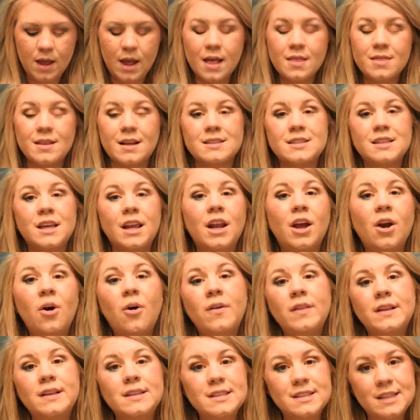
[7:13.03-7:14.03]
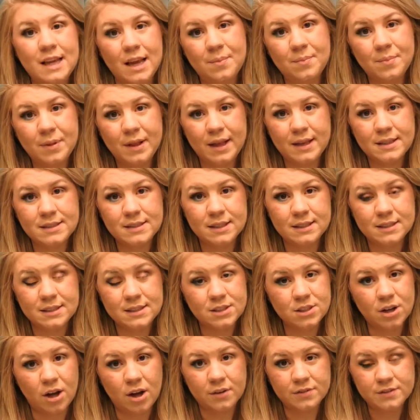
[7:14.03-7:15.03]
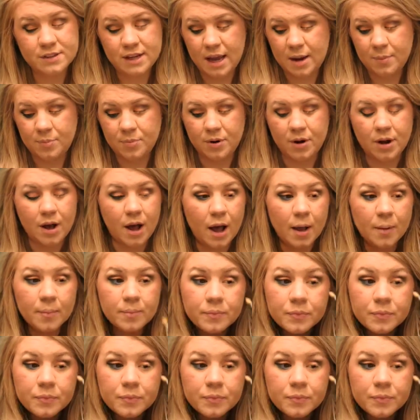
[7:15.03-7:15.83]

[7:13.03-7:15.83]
That's going to go in the same place as soft apricot.